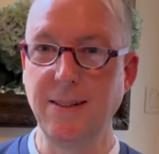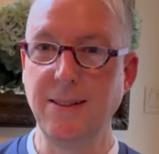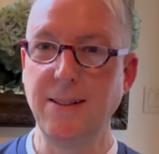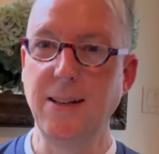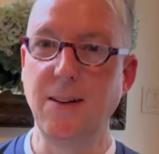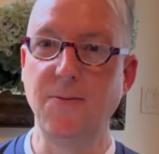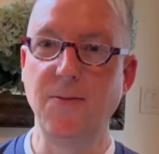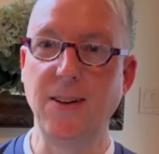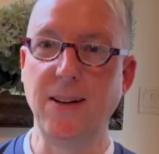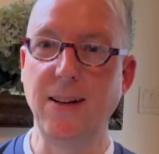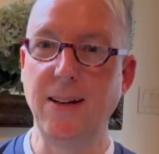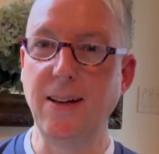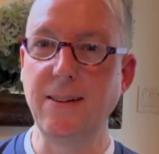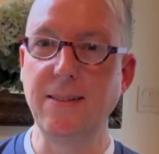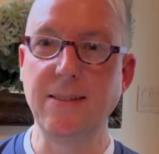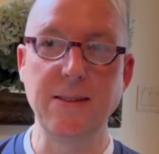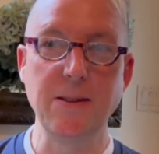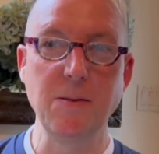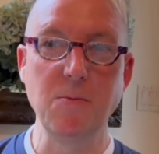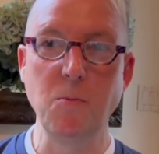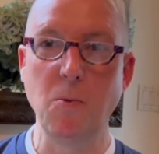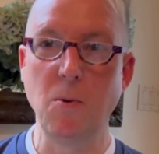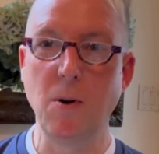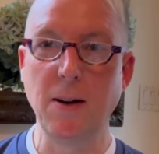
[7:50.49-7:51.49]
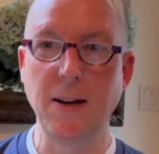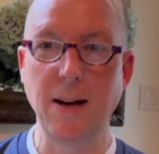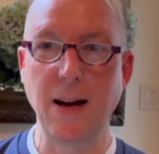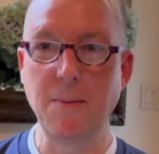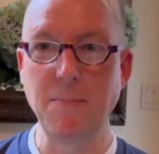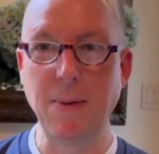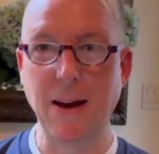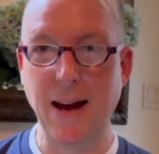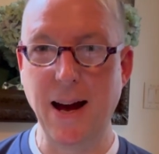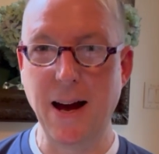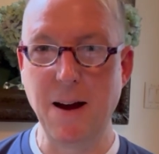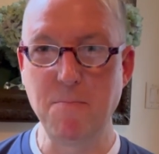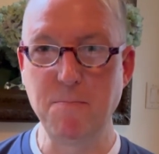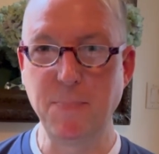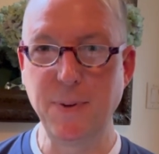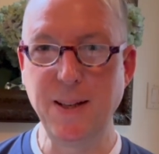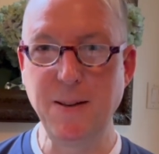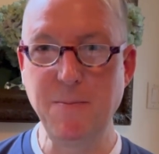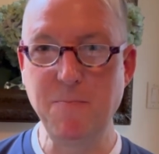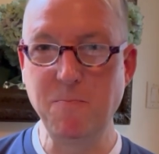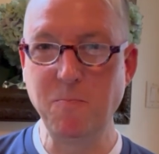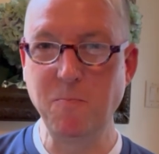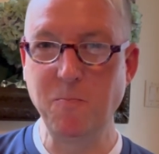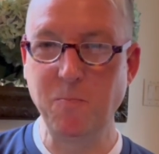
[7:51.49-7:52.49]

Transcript: If it hits the one, I'm happy.